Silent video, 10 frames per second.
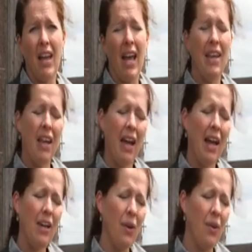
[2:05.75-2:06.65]
And
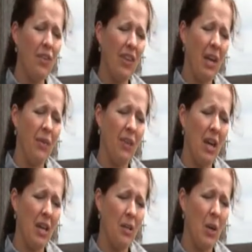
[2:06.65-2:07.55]
I know this sounds
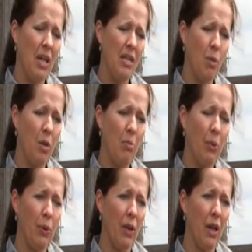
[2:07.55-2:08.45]
kind of crazy to
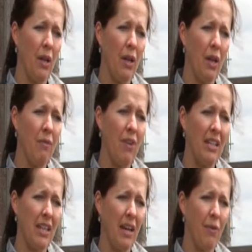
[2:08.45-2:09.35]
people. In
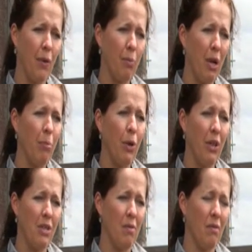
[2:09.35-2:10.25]
fact, I've heard my book
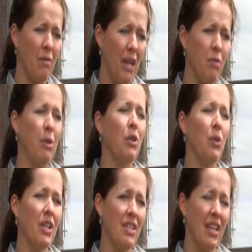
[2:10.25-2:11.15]
has been
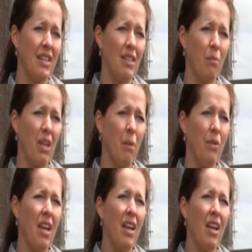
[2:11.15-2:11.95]
criticized sometimes